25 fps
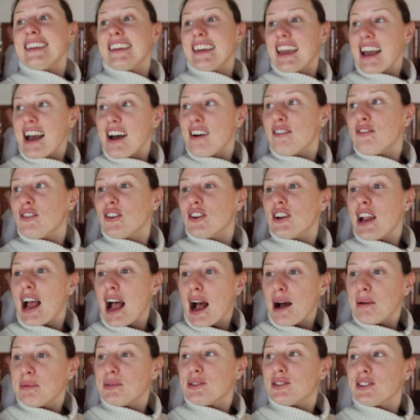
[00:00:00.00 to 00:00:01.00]
Yeah, for
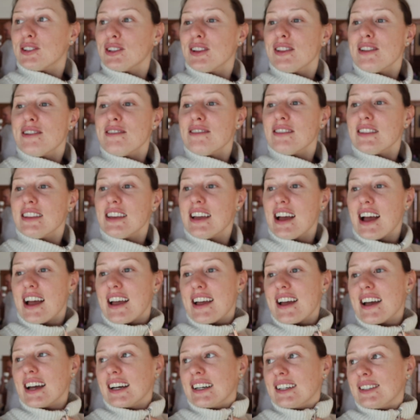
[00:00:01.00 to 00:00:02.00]
absolutely I
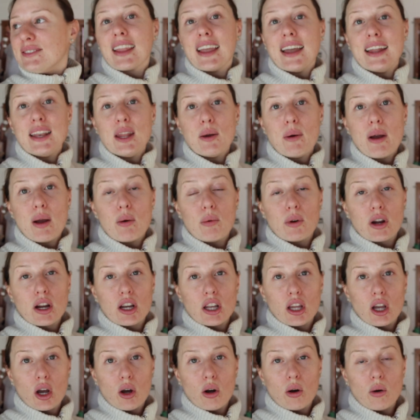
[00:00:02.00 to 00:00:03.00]
am. Anyway, we're
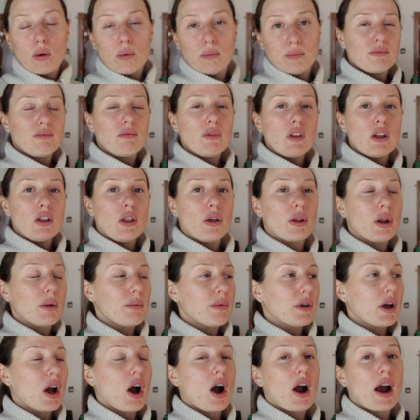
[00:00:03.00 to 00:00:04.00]
gonna go load
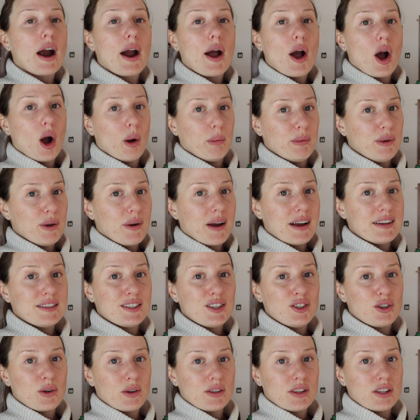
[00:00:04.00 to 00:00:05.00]
up the car. I hope you guys
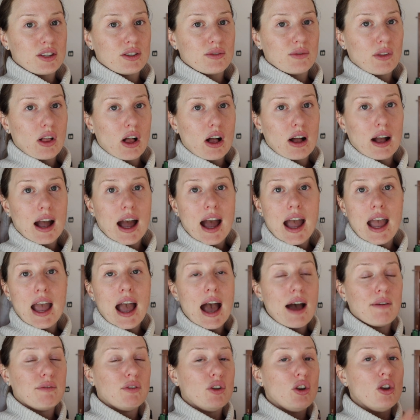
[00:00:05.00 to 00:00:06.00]
enjoyed this vlog. I
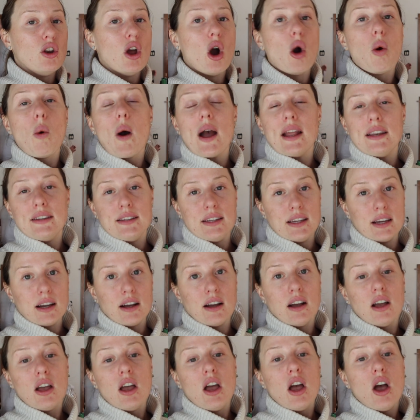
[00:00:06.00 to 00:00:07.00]
have no
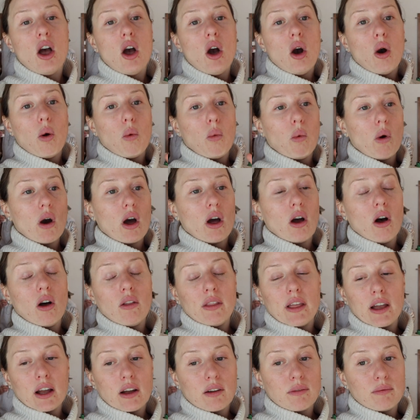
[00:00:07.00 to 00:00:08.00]
idea
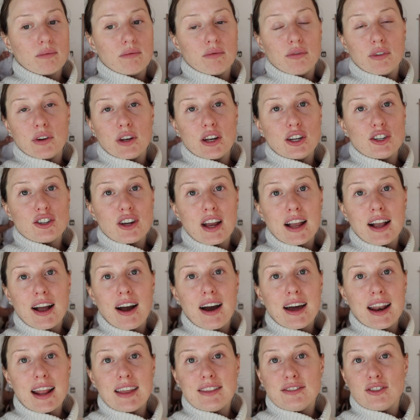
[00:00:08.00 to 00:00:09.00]
what like footage I
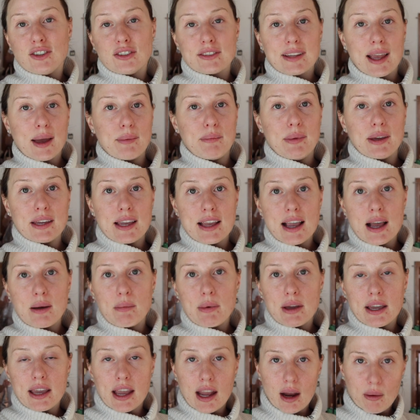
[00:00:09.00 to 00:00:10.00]
got. I just kept picking up
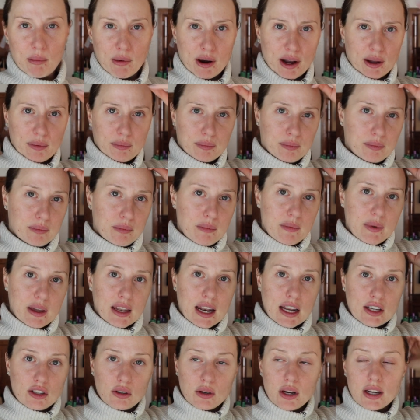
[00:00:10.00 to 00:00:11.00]
my camera,
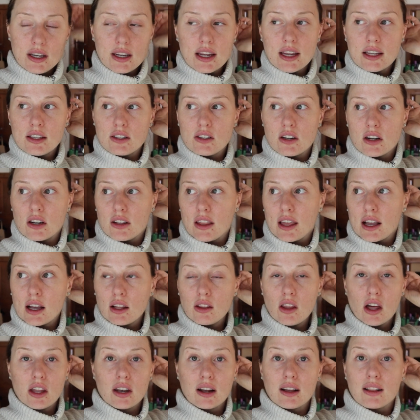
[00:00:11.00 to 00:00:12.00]
and I do need to insert like a
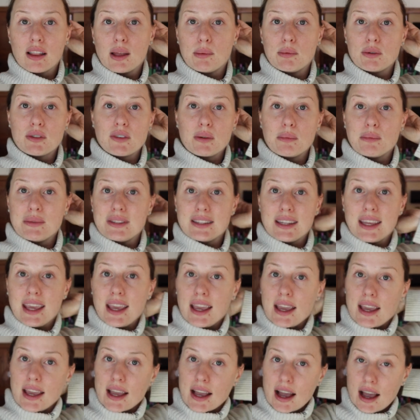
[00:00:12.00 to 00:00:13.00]
lot of clips from
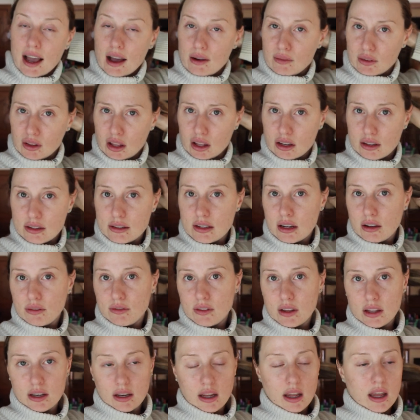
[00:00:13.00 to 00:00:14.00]
skiing. I have a lot of
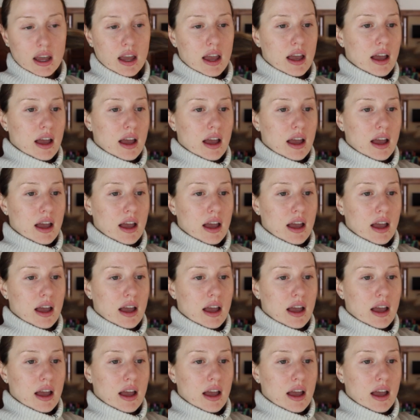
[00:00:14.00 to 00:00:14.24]
stuff that